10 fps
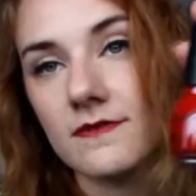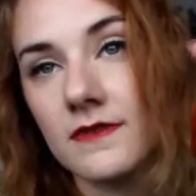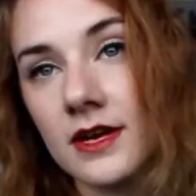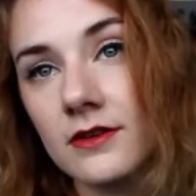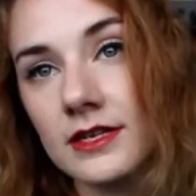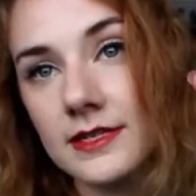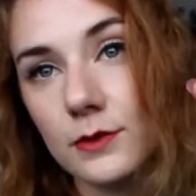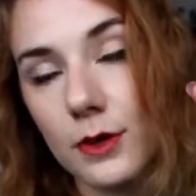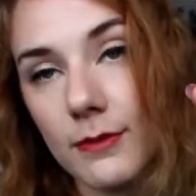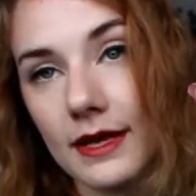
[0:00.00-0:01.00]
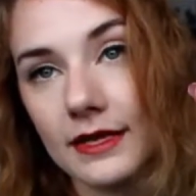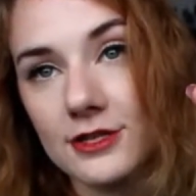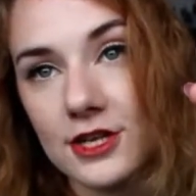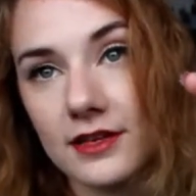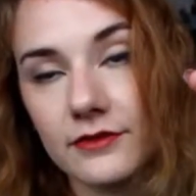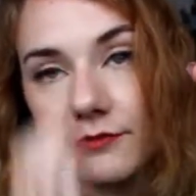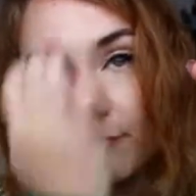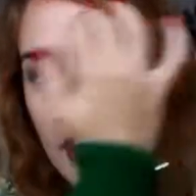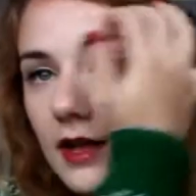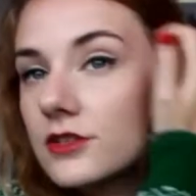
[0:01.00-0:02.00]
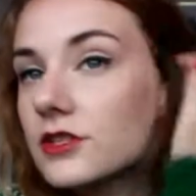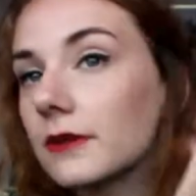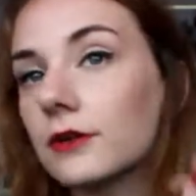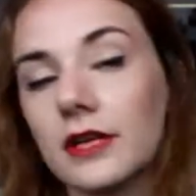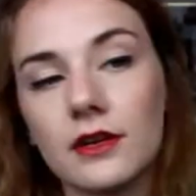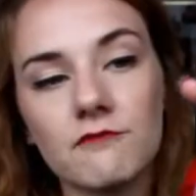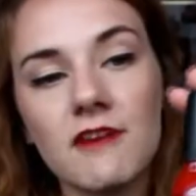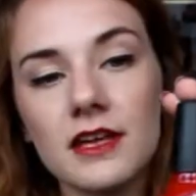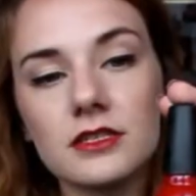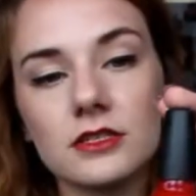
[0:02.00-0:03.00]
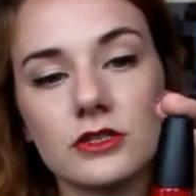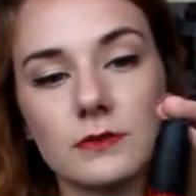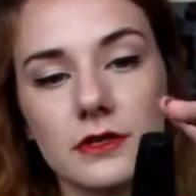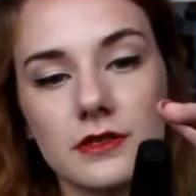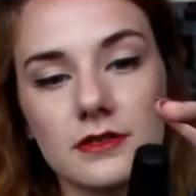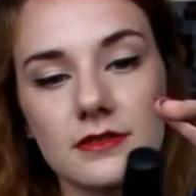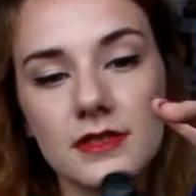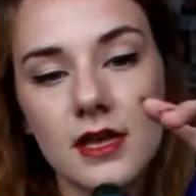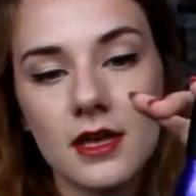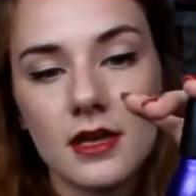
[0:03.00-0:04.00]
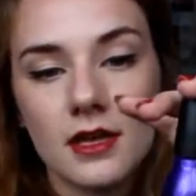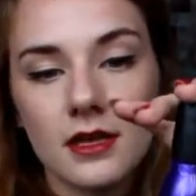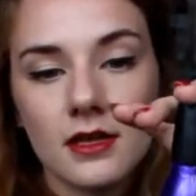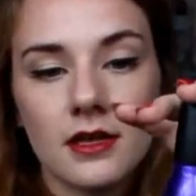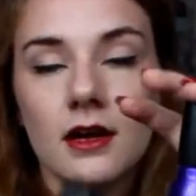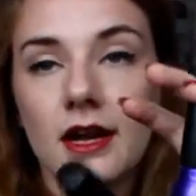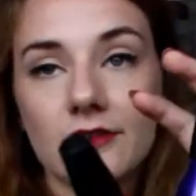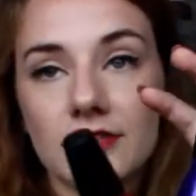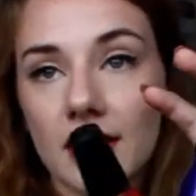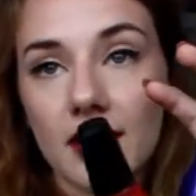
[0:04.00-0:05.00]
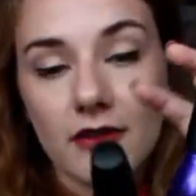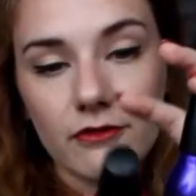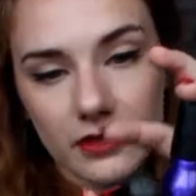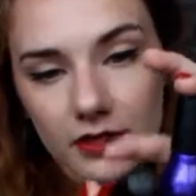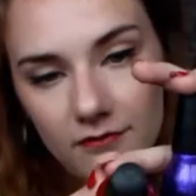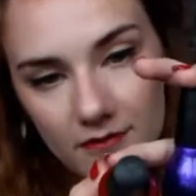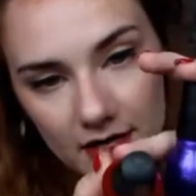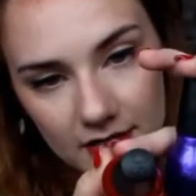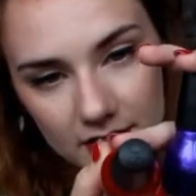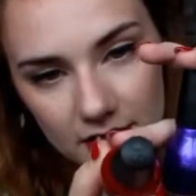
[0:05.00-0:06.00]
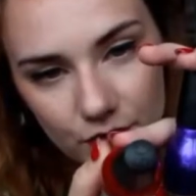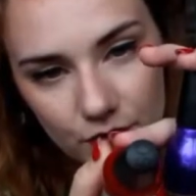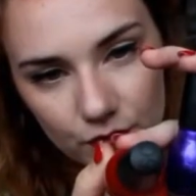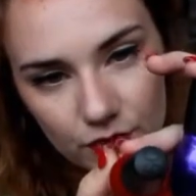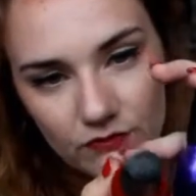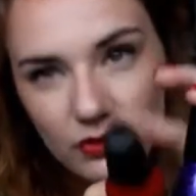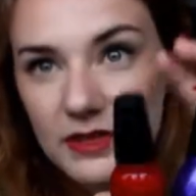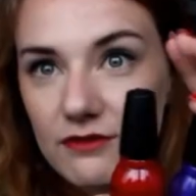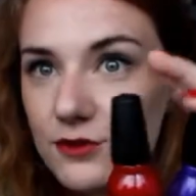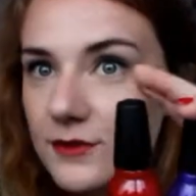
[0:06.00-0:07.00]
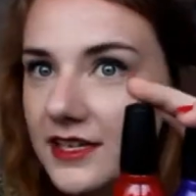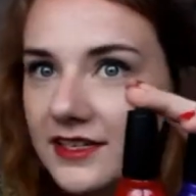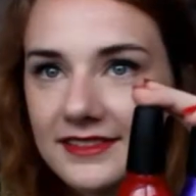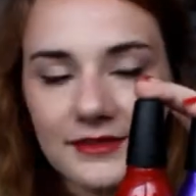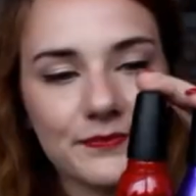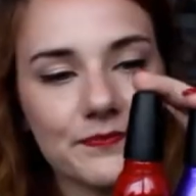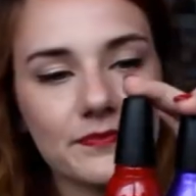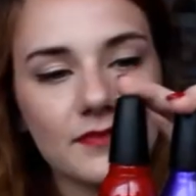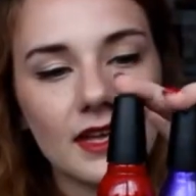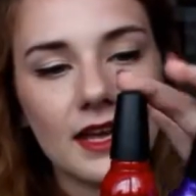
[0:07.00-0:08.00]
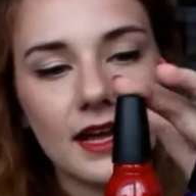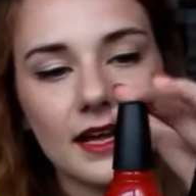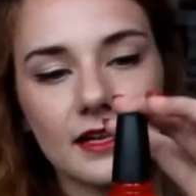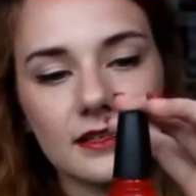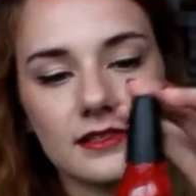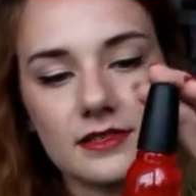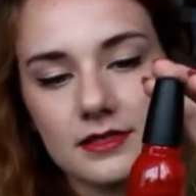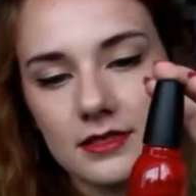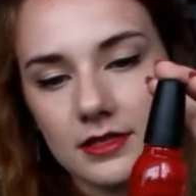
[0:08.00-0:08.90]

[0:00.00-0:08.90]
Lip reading: Very similar packaging. So I got it in a red just because I have to get everything in a red, called Ruby Ruby. And